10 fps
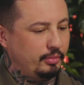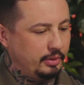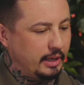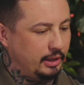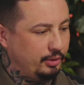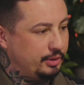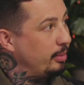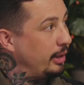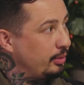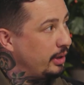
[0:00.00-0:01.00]
they use the
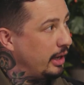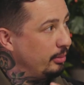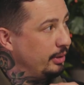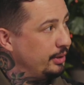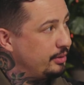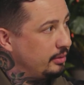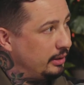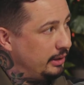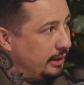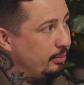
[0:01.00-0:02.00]
medical cannabis,
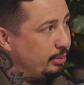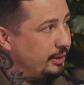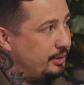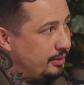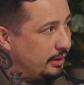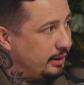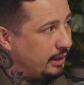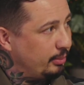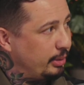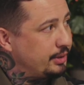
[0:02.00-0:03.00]
it
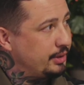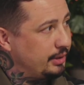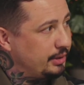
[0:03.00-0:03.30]
decompresses the